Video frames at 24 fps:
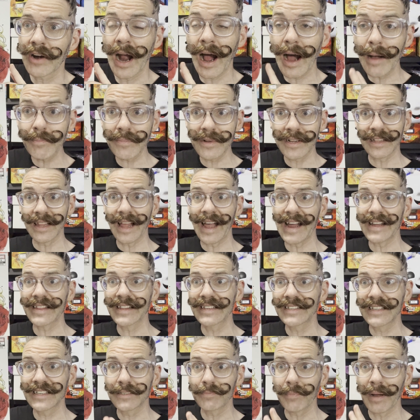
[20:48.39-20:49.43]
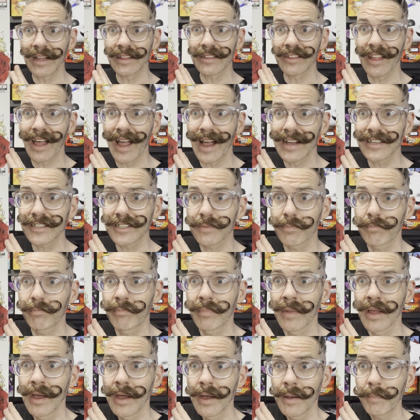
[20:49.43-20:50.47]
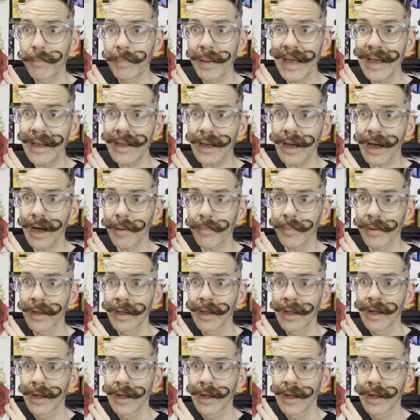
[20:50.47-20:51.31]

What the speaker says: I'm glad this is my last pickup.